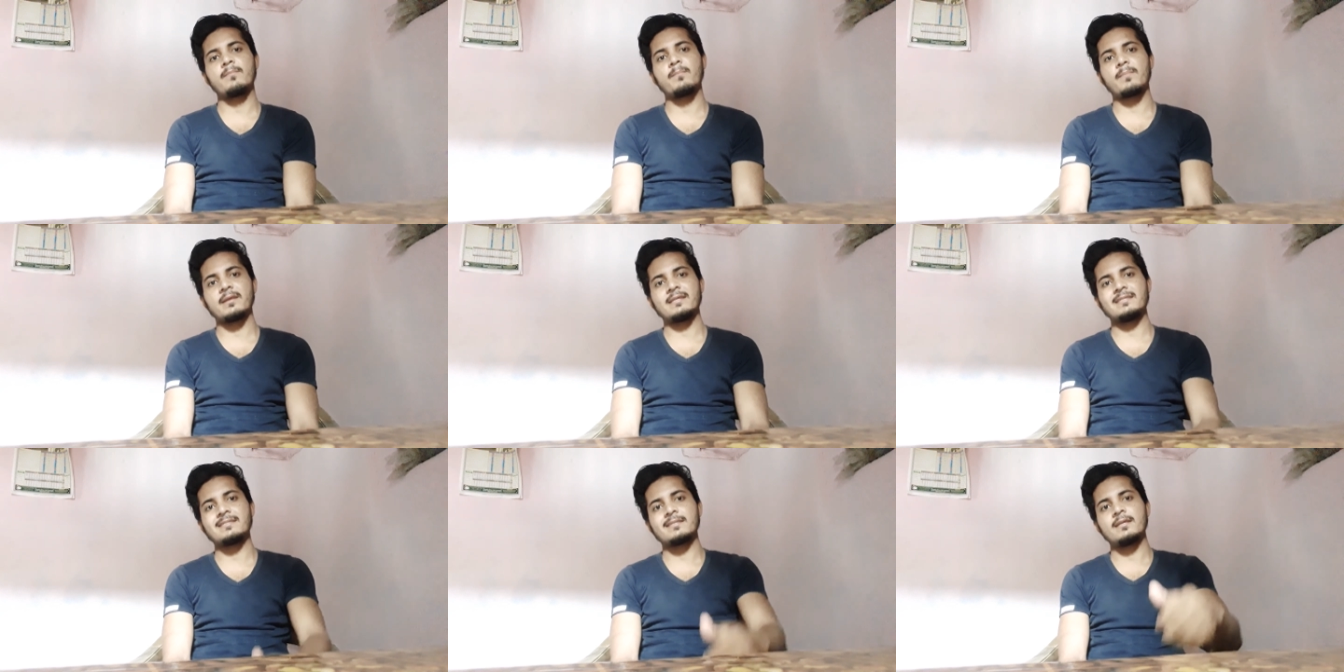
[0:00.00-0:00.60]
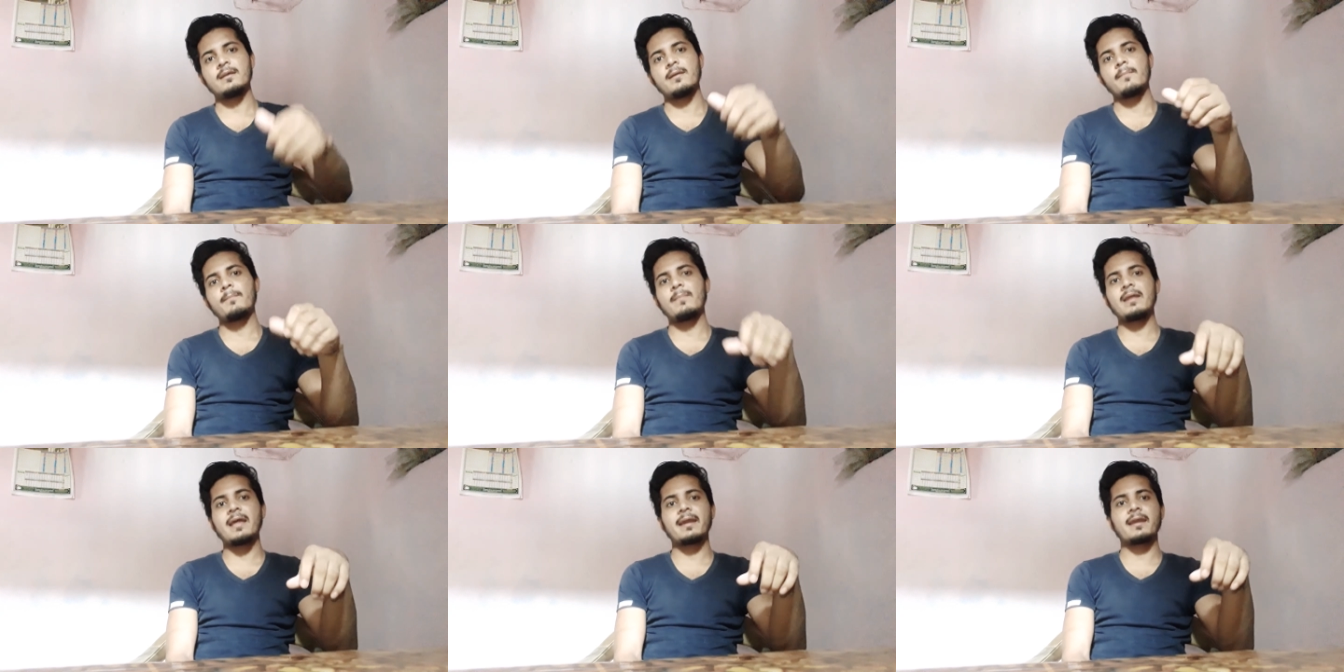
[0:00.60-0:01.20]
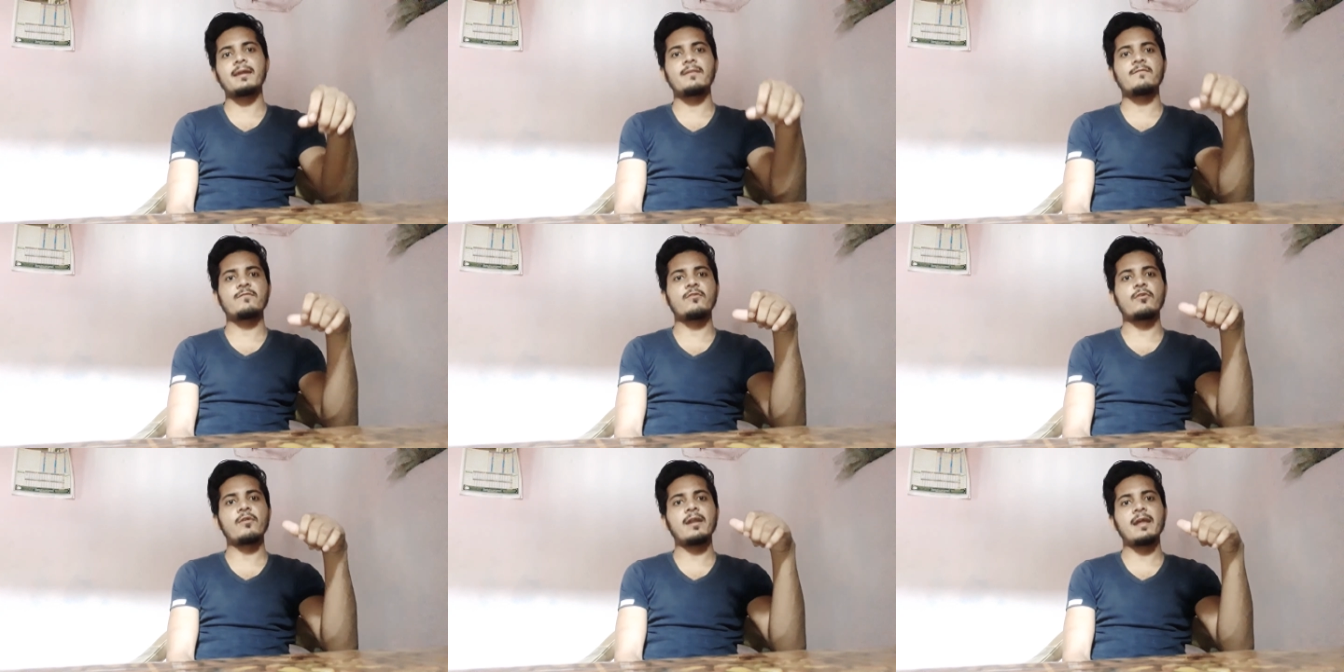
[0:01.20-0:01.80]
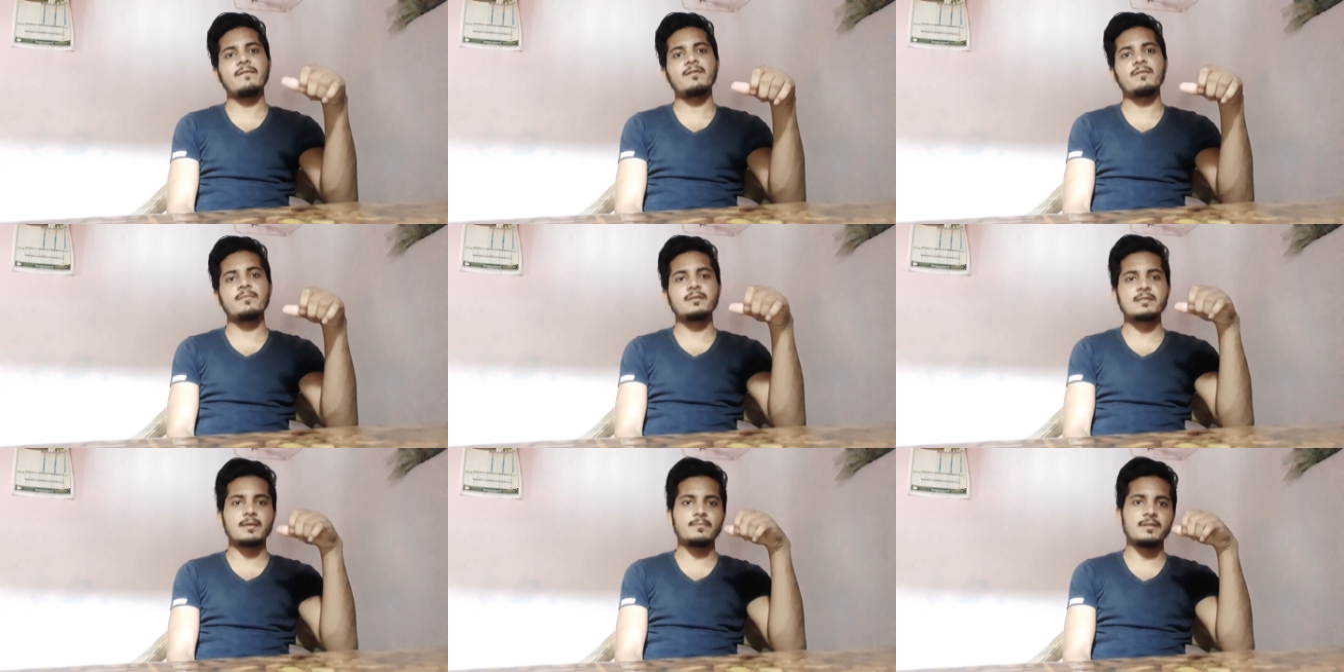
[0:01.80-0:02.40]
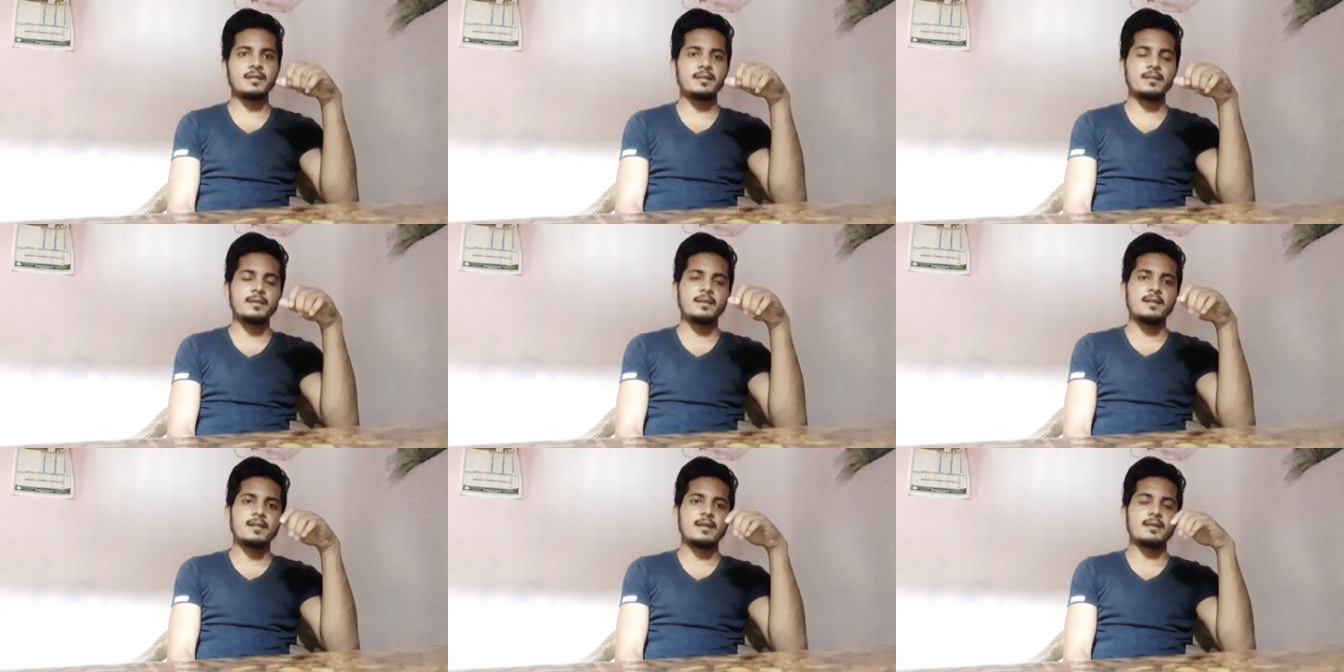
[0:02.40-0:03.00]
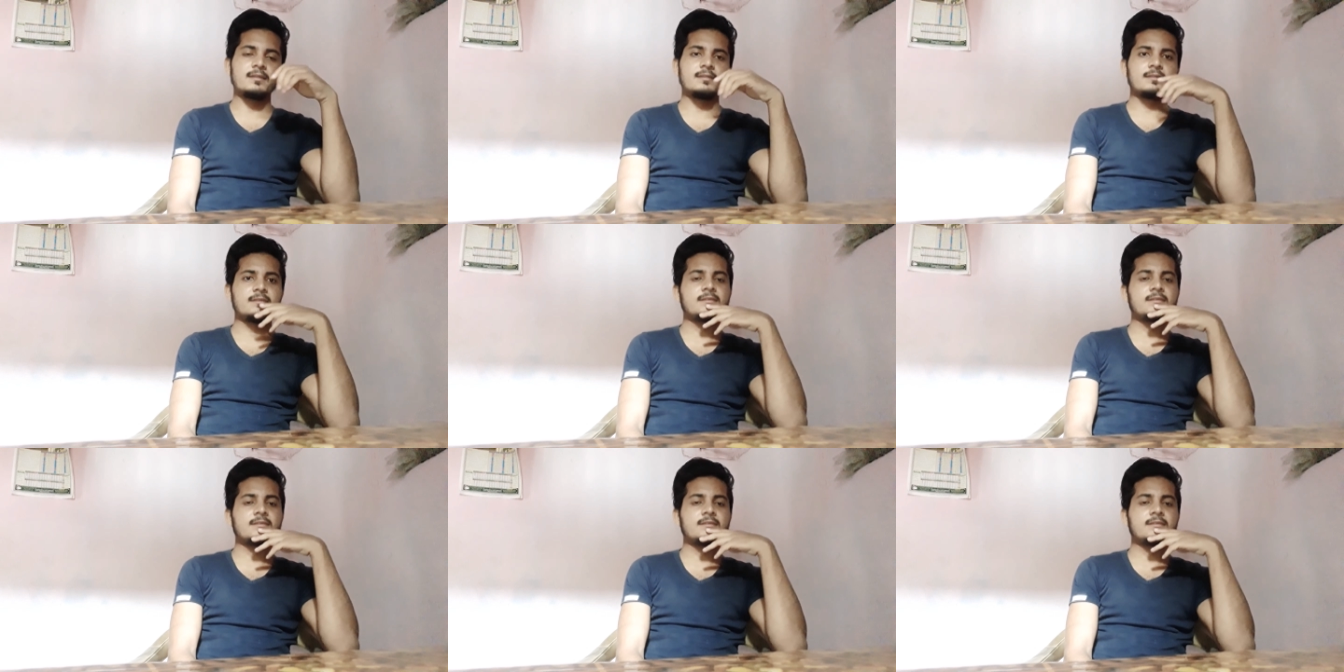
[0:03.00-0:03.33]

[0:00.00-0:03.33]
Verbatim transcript: press bell icon for never miss update and